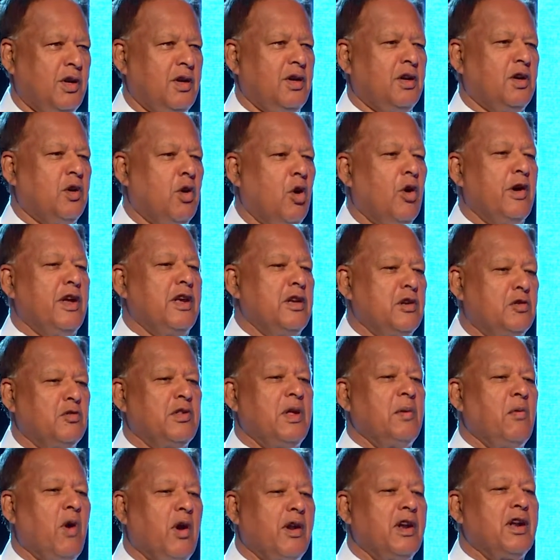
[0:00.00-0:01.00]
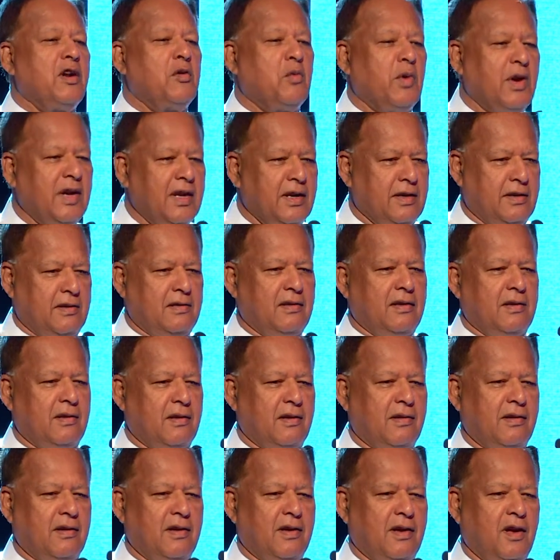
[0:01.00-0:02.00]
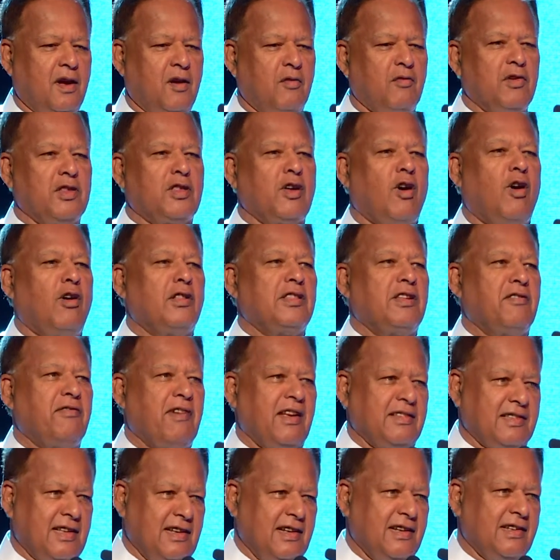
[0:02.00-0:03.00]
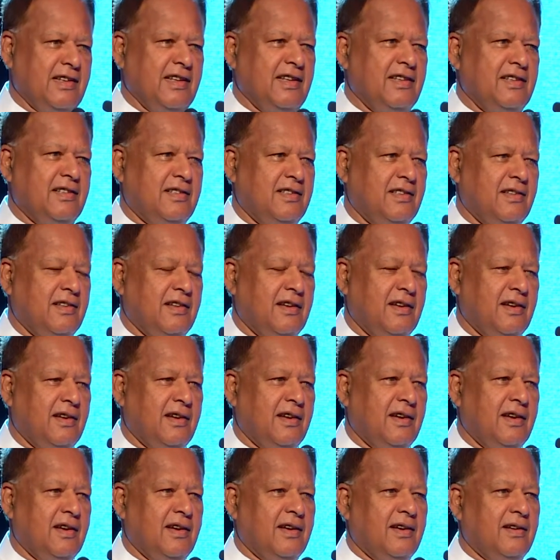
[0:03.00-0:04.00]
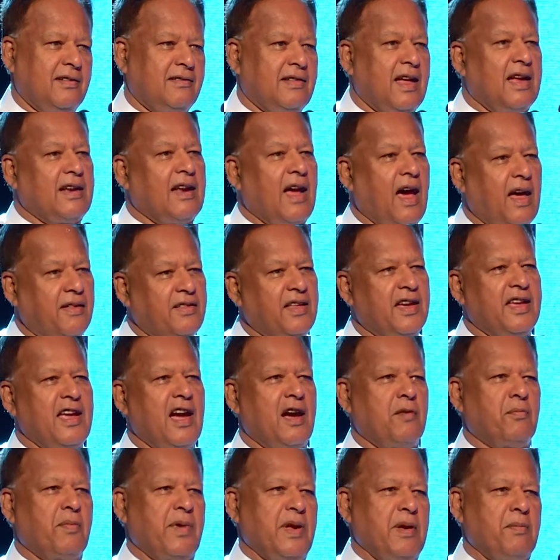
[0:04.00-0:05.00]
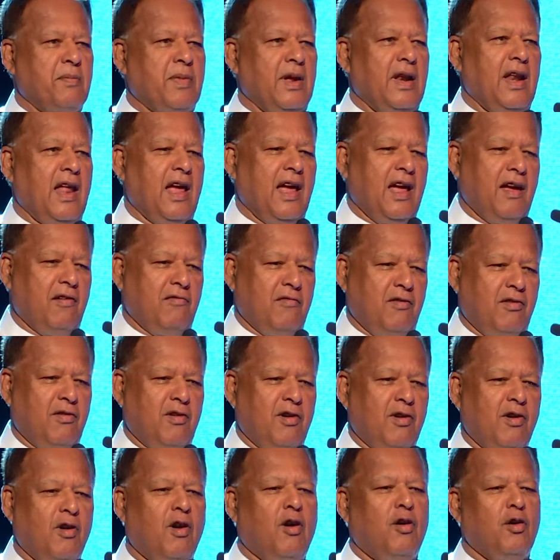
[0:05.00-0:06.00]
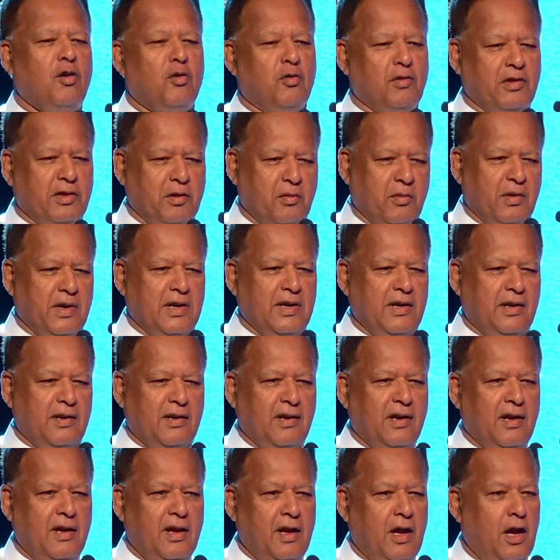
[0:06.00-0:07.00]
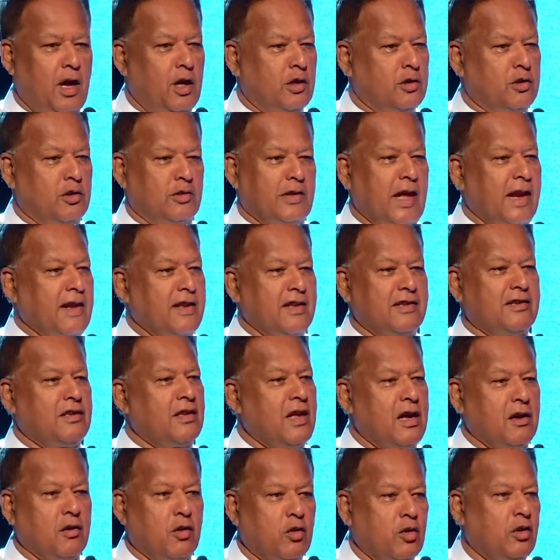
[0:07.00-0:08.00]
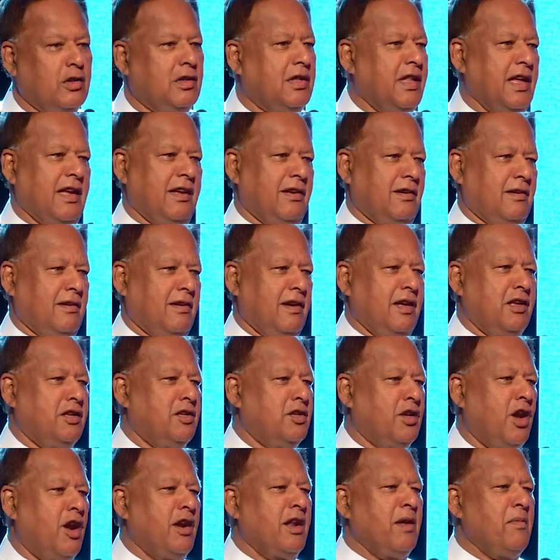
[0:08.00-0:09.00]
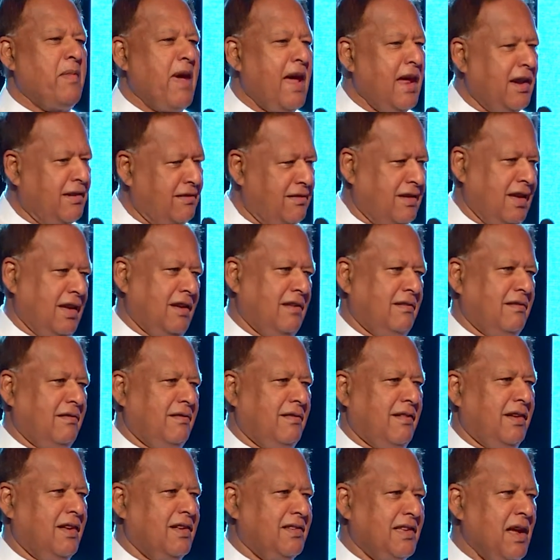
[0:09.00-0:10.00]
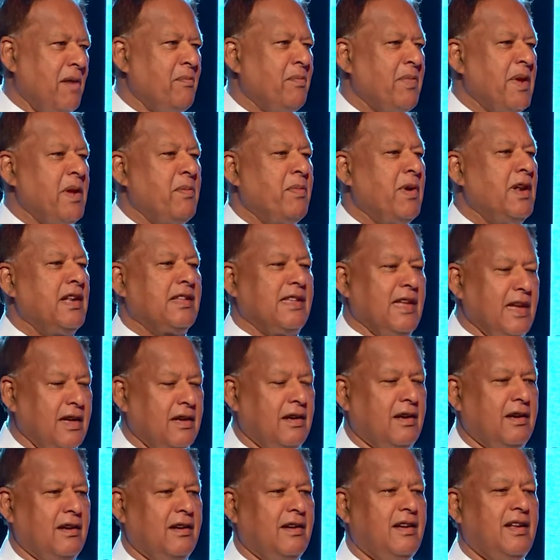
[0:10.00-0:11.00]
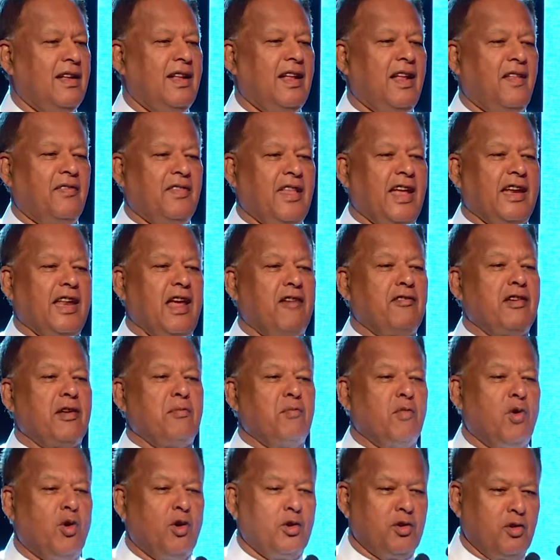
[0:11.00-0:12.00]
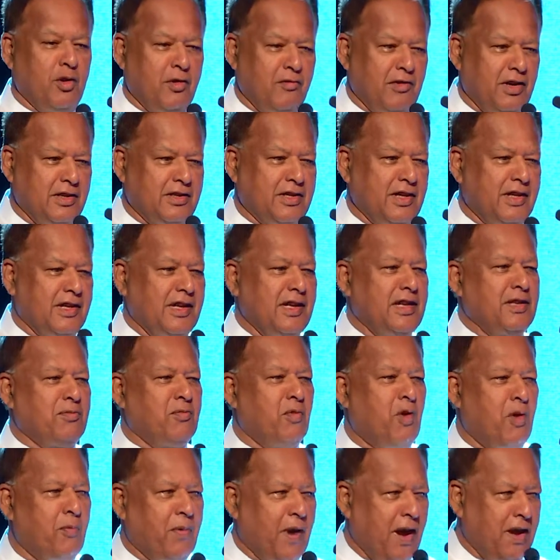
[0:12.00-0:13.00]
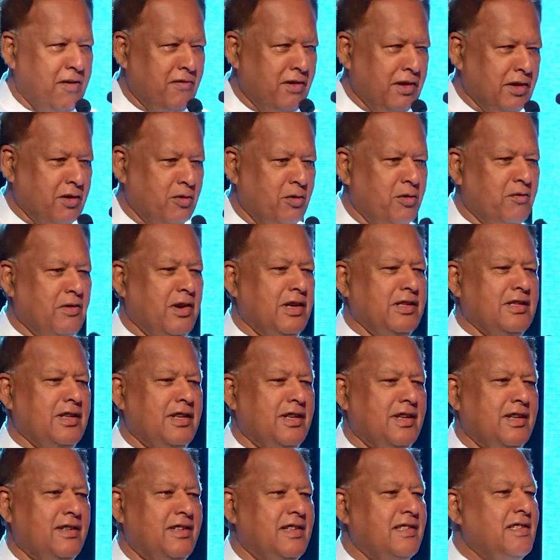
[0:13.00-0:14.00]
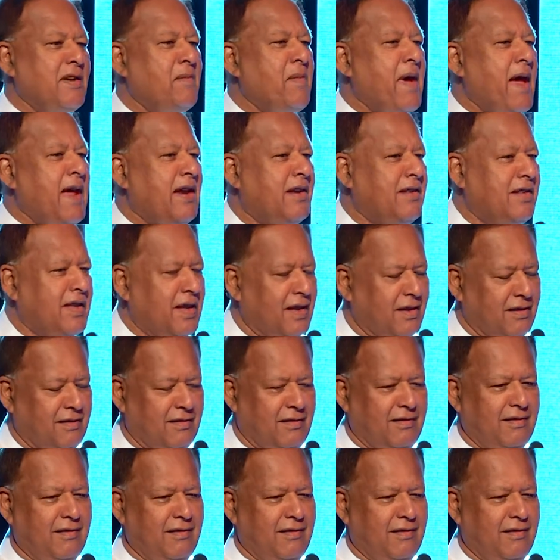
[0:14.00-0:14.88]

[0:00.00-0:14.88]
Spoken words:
go into the modern world with all the facilities that other young people have all over the world. So that is a good thing. It's not a bad thing. Some people think that having more universities, more private universities is a bad thing.